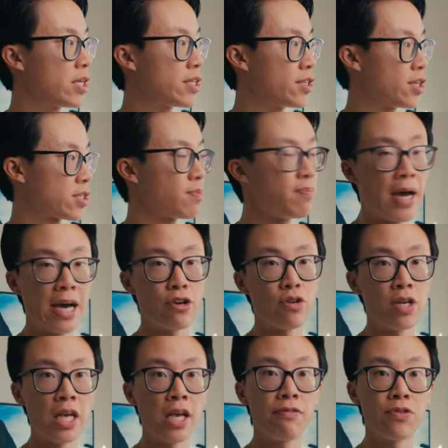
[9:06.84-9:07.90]
it doesn't
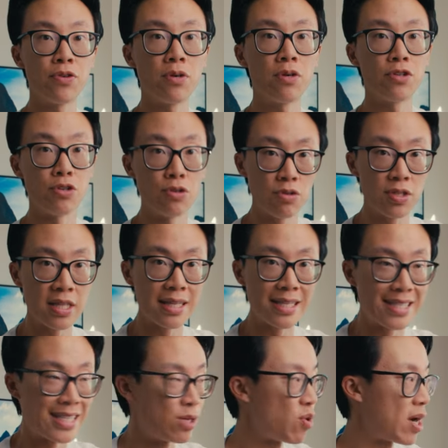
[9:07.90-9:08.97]
matter if you're using the
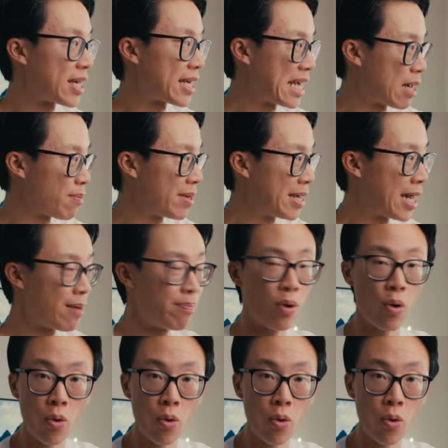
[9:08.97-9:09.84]
ZY Cami app